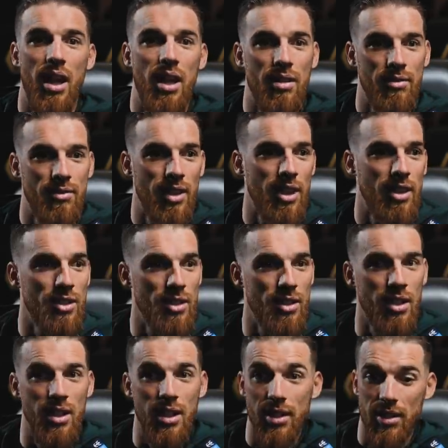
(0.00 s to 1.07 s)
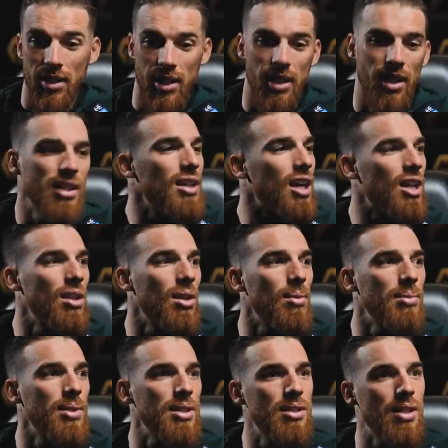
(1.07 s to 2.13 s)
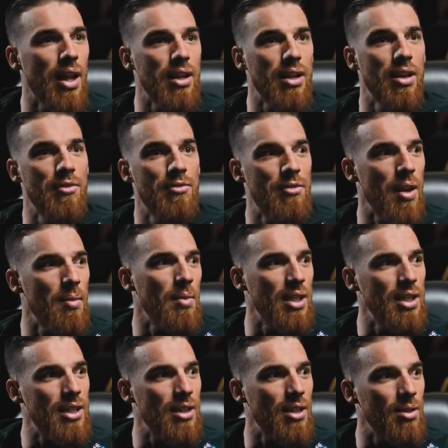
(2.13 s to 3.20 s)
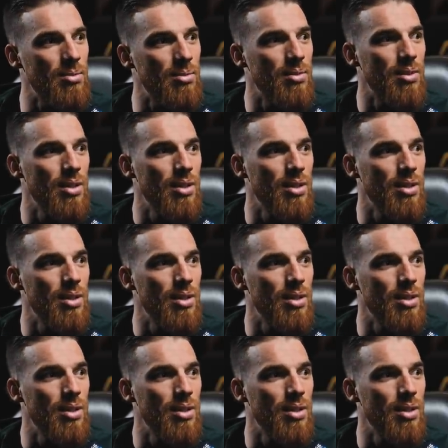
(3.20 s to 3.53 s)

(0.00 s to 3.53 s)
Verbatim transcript: are very, here the club is like a family club.